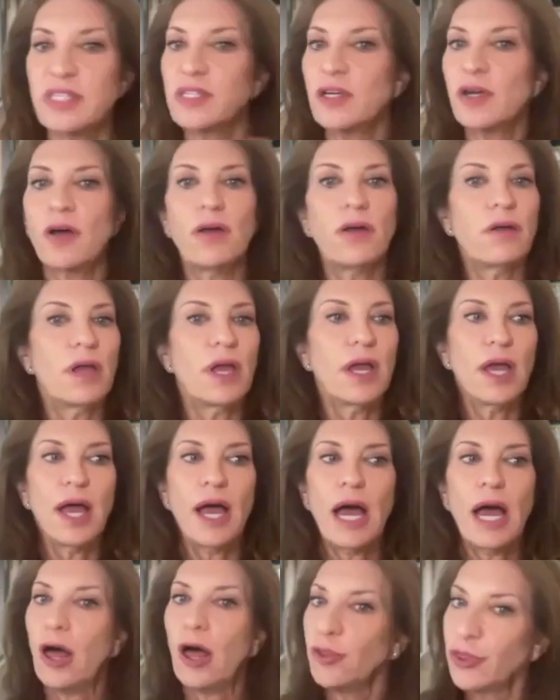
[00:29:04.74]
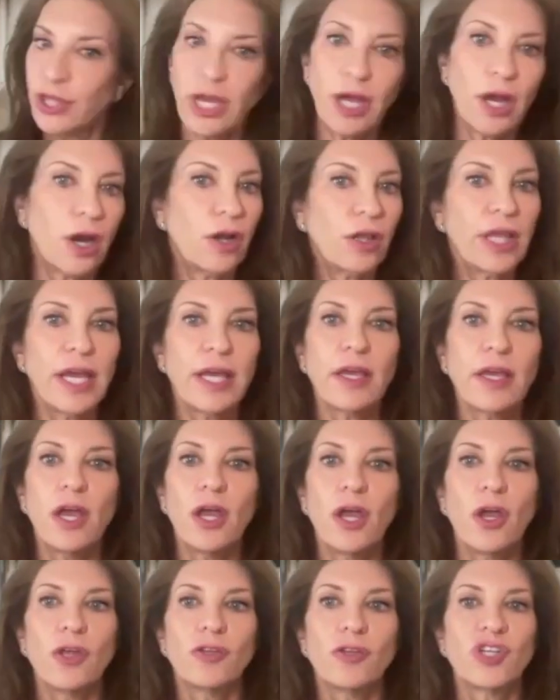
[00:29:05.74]
still healthcare. Like,
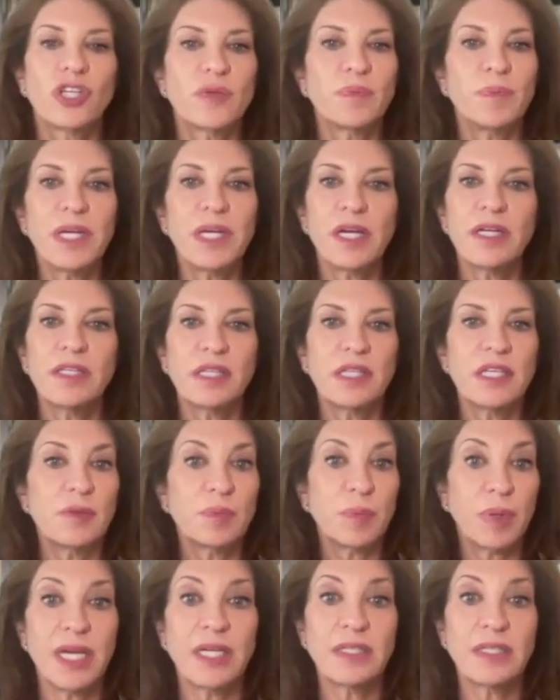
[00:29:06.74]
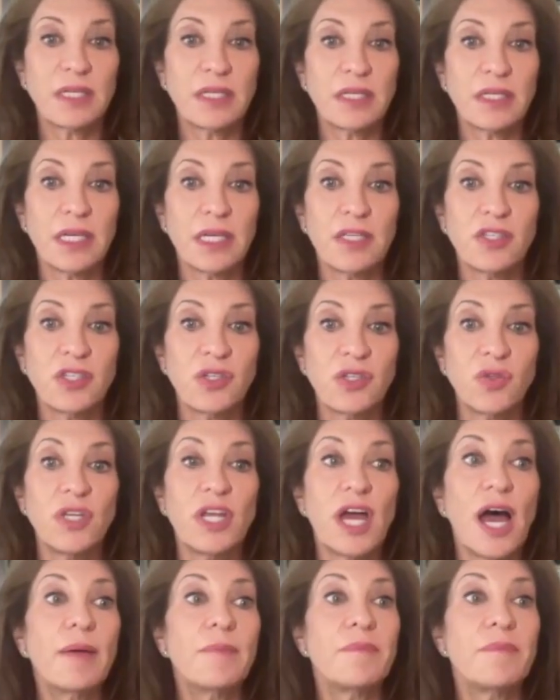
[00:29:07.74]
just because these plans exist does
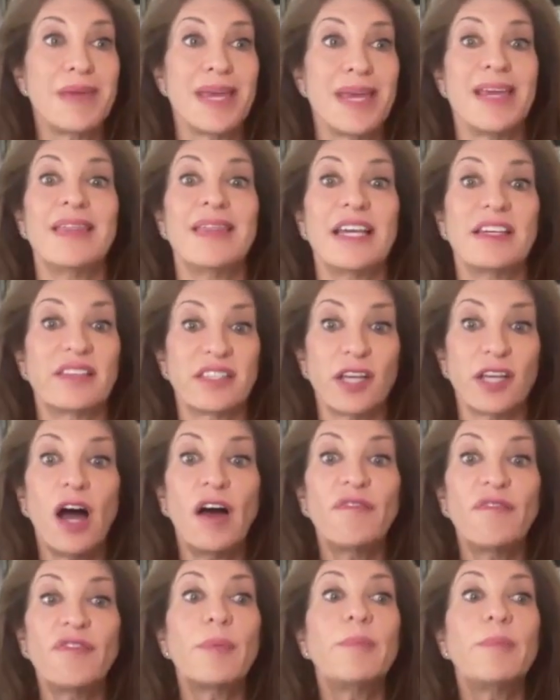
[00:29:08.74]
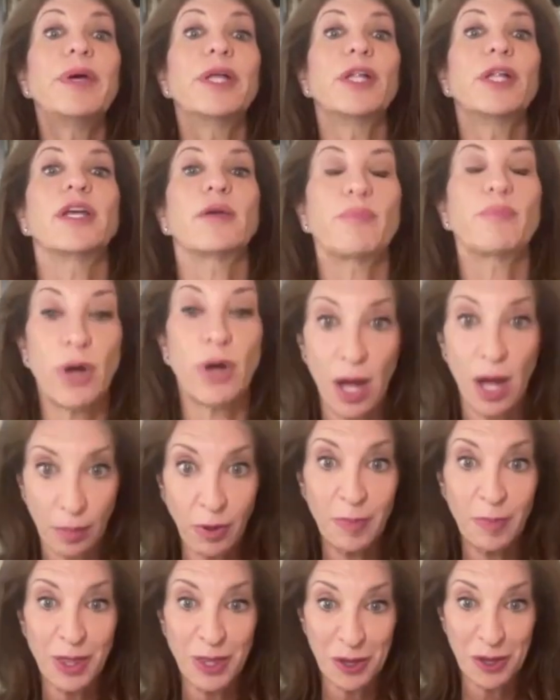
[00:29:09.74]
not mean they solve the billing
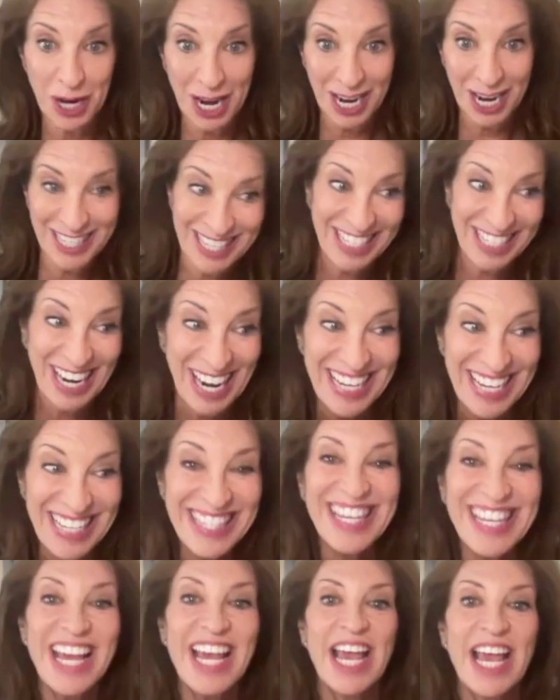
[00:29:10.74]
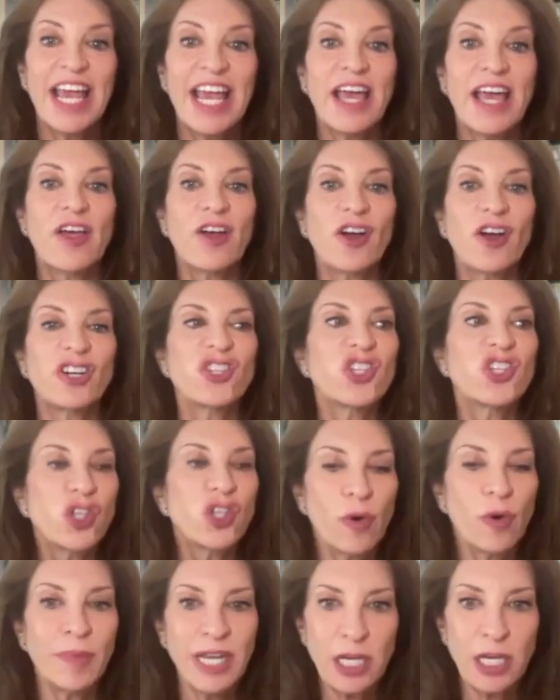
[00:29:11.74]
problem in the United States. There are
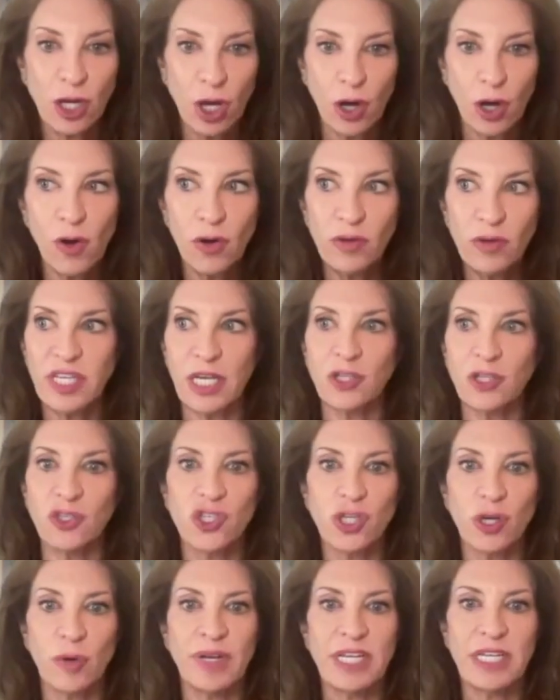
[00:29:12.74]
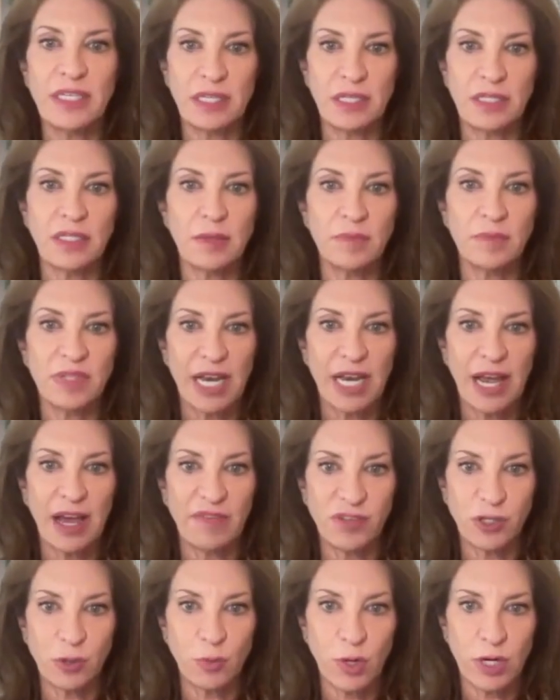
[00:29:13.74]
so many codes and so many systems that have
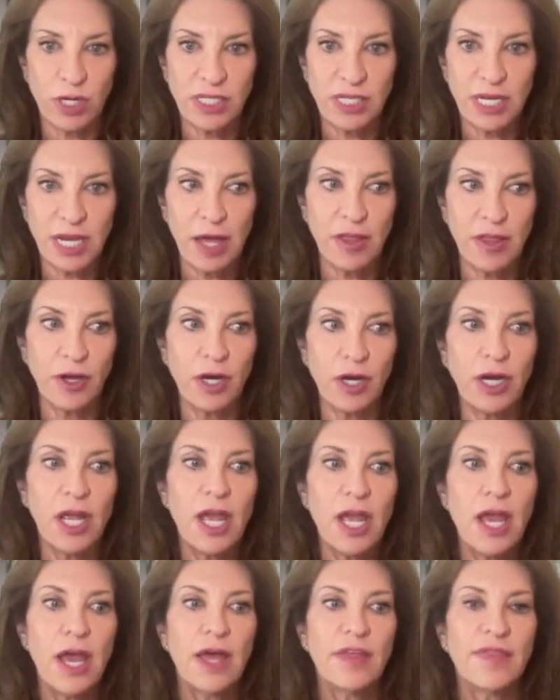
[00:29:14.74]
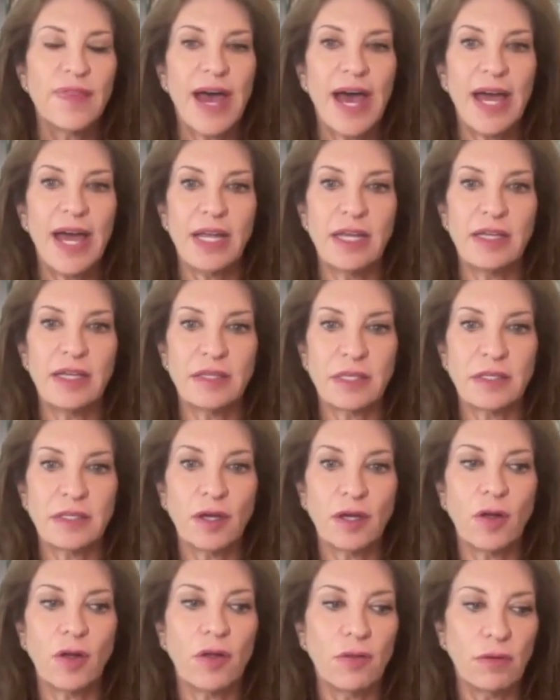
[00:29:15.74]
to work together. That is
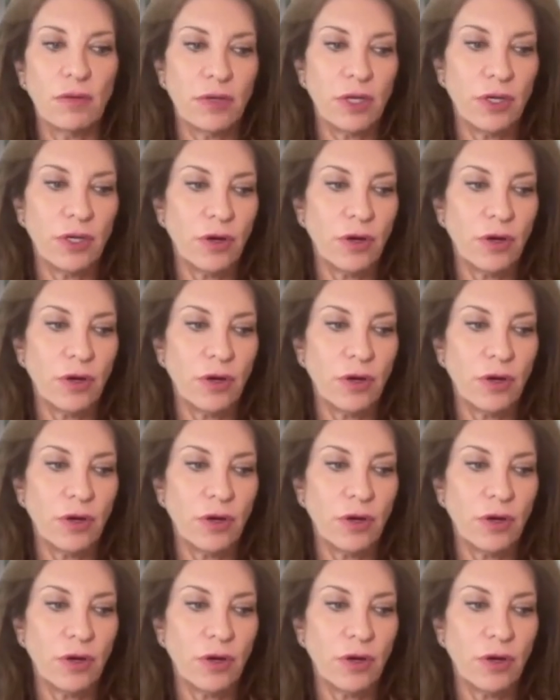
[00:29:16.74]
still,